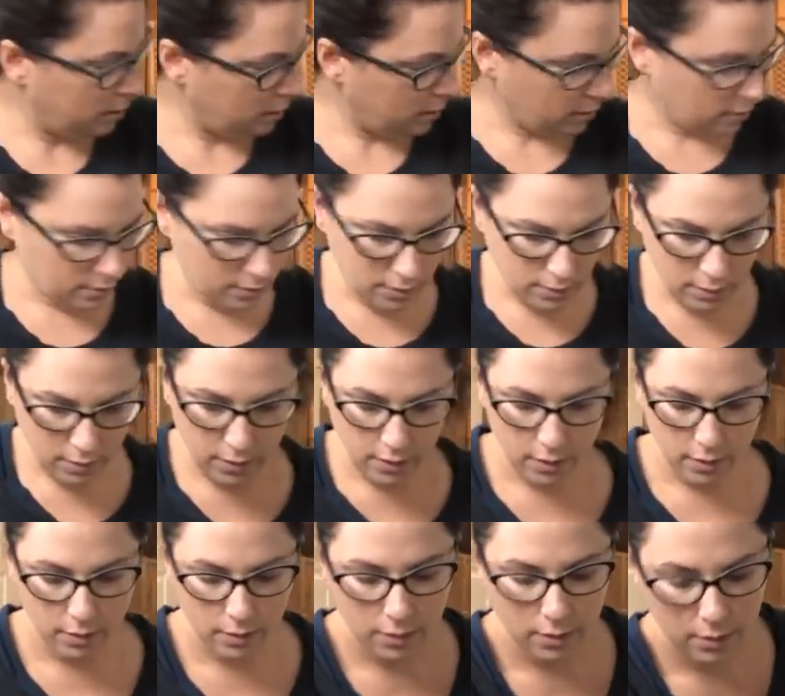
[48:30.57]

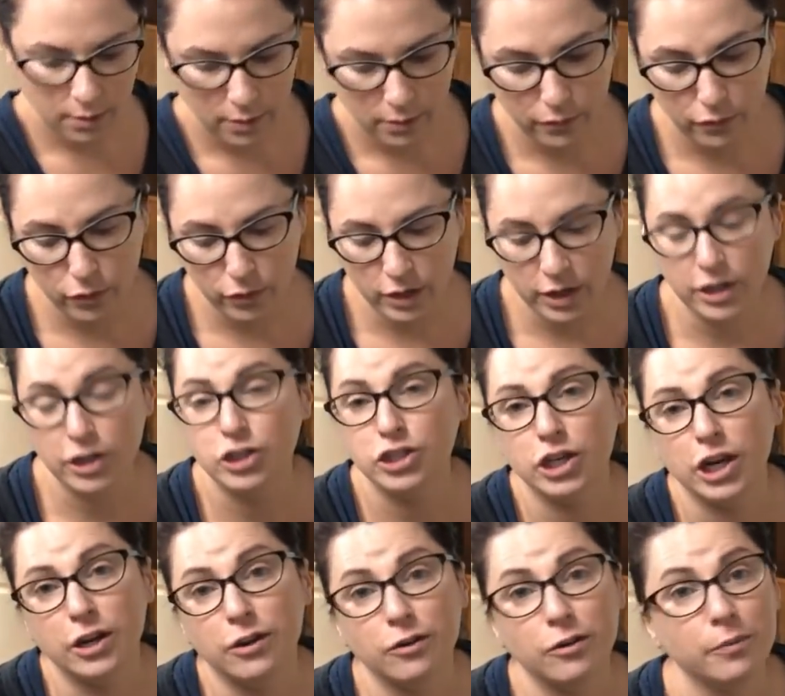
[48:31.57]
If you need a
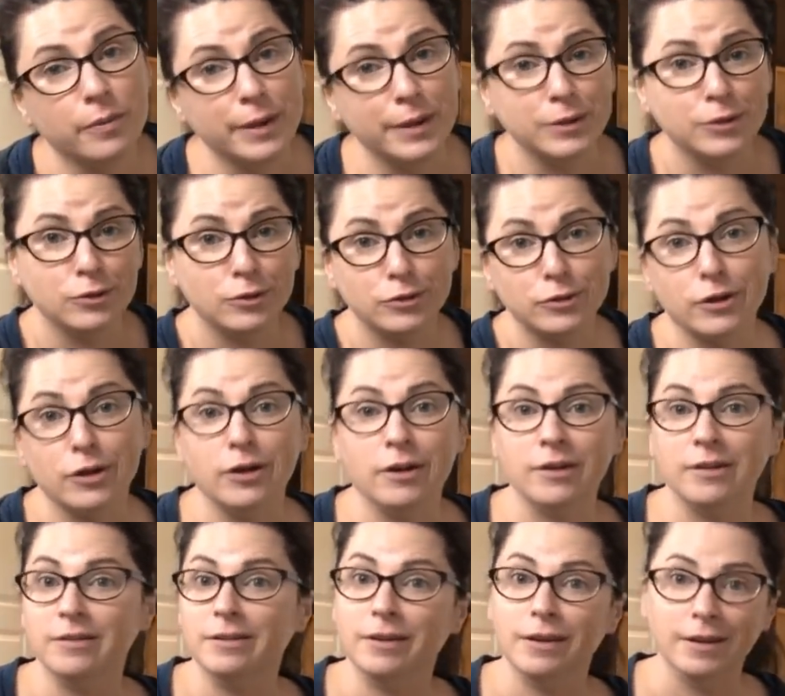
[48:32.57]
J. Crew pencil
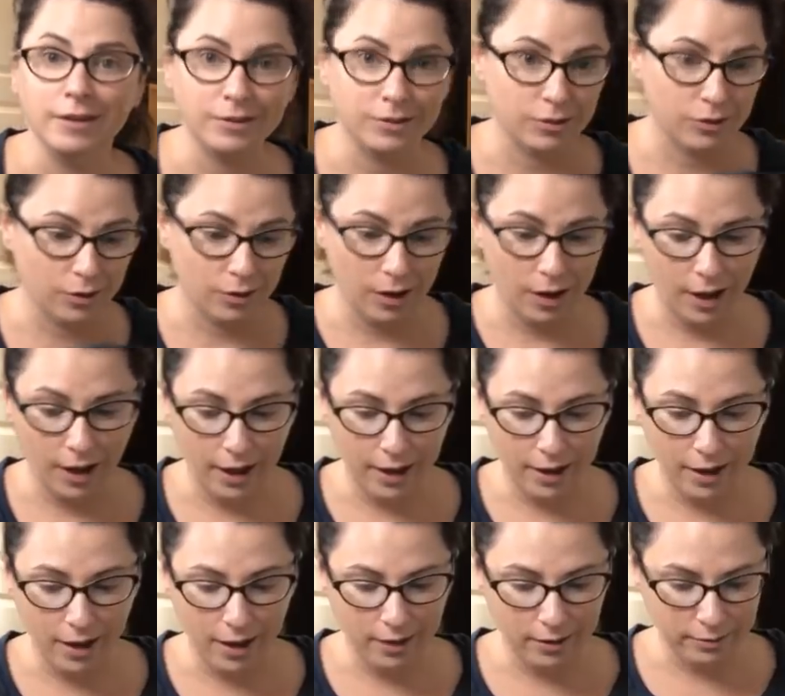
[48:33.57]
skirt, guess I
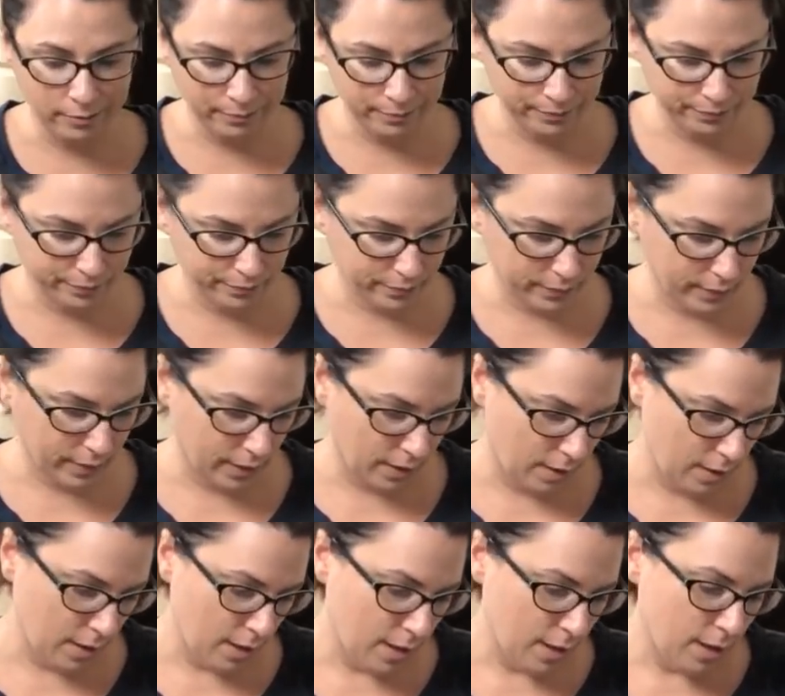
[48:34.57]
got them.
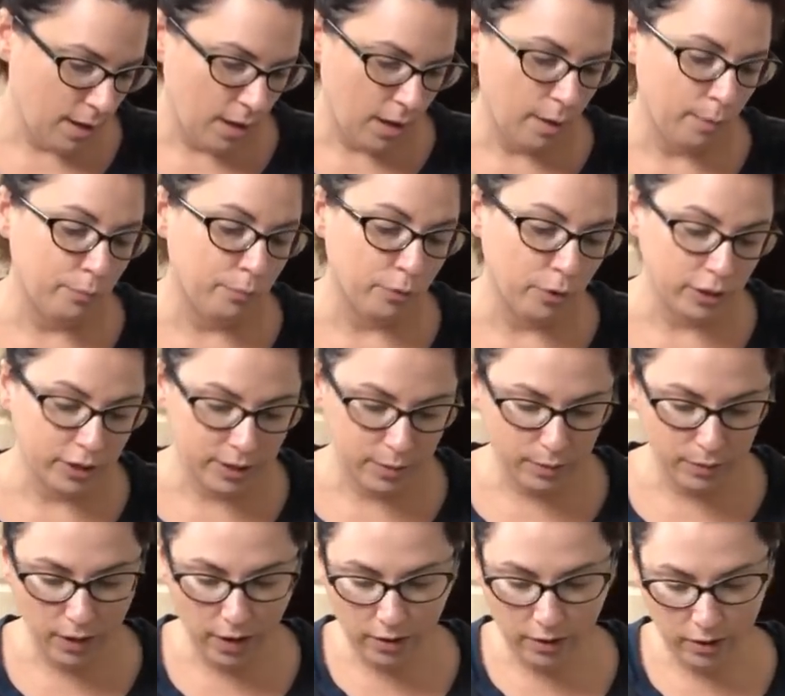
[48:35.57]
A Brooks
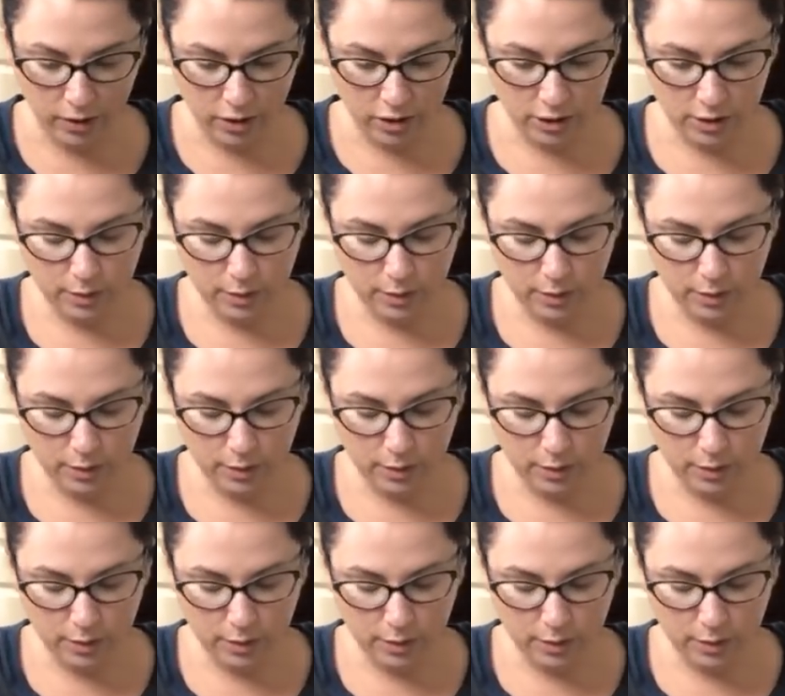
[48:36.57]
Brothers